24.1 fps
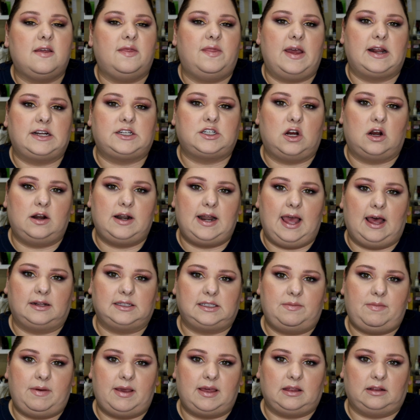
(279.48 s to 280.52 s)
that turned
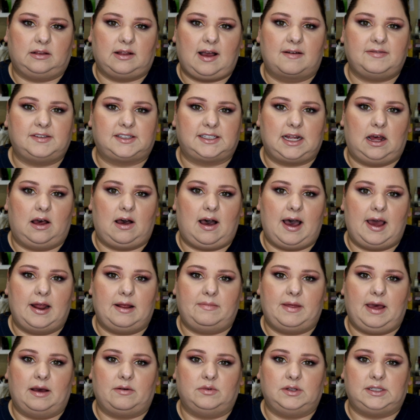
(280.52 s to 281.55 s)
out to be the lifestyle
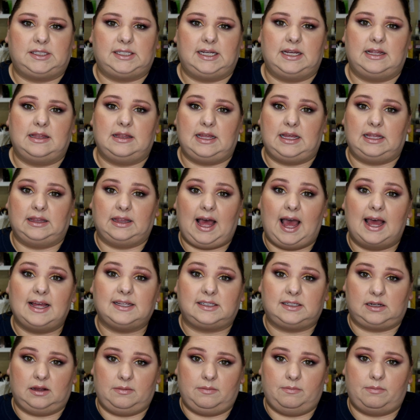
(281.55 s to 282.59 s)
item that was in the
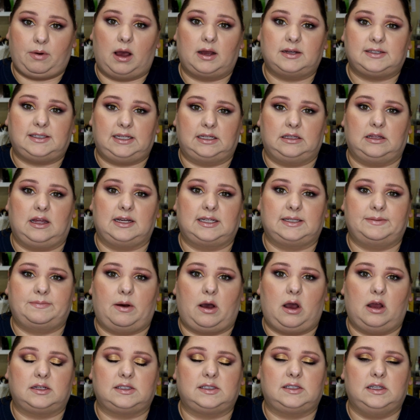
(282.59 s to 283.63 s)
last BoxyLuxe
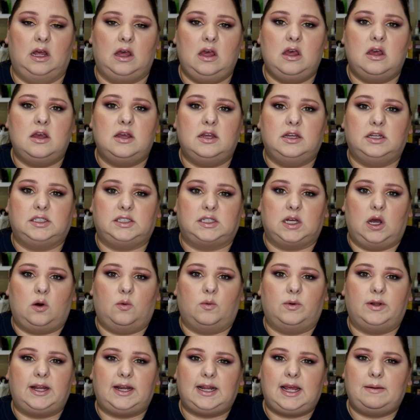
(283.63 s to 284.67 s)
box. So
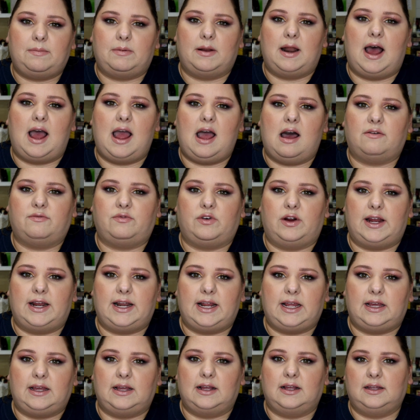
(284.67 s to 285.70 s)
we'll need to keep an eye out for
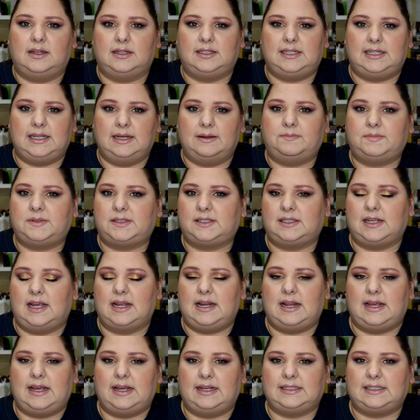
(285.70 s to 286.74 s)
any tips,
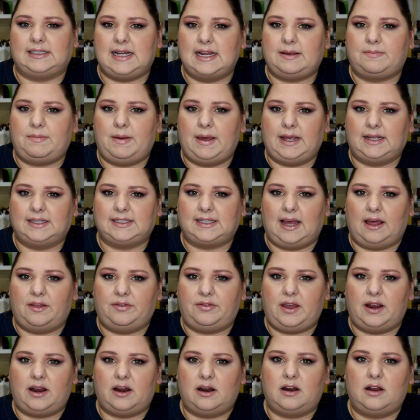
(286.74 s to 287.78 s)
any sneak peeks
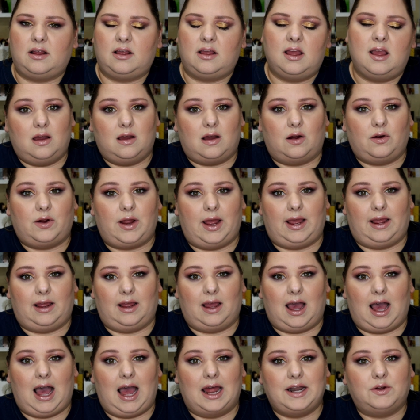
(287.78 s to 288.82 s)
out there. Okay,
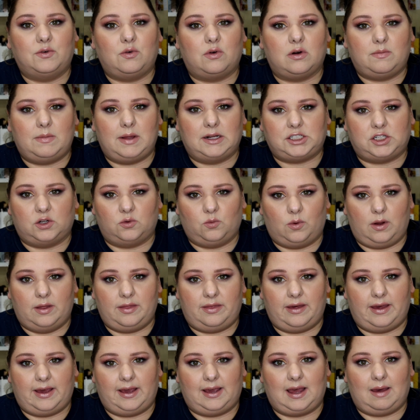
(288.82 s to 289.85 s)
I do want to mention one
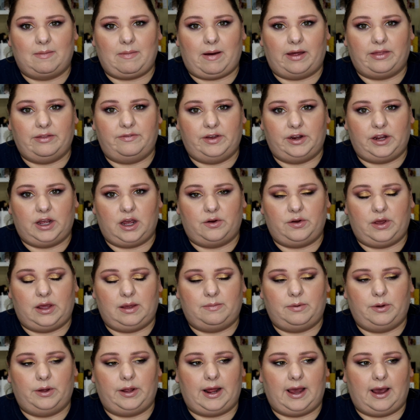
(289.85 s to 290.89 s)
thing about the video
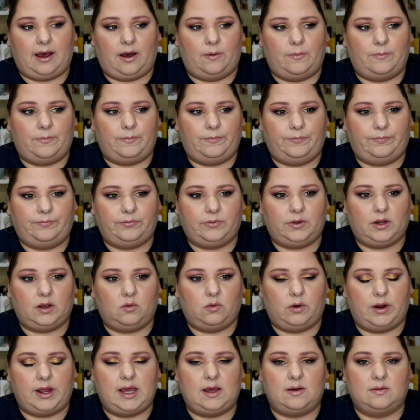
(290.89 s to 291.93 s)
he put out
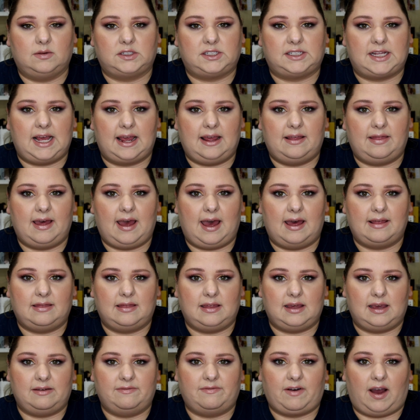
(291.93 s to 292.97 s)
where he was saying
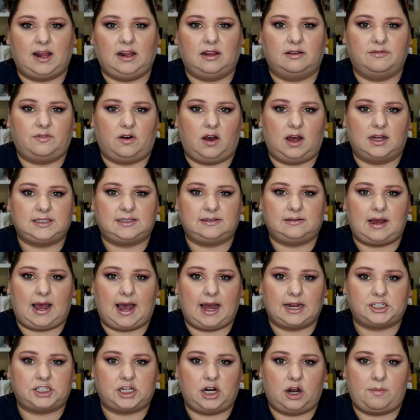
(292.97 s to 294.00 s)
that the Violet Voss
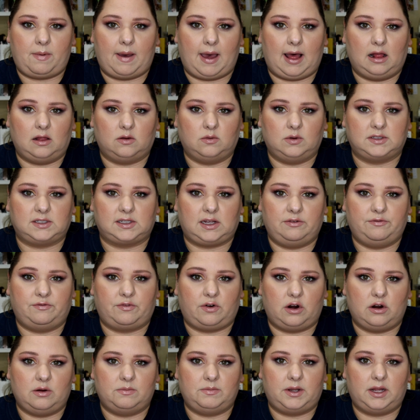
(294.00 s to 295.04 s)
eyeshadow palette was
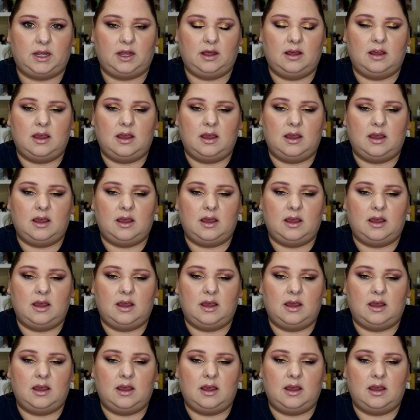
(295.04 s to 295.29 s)
confirmed.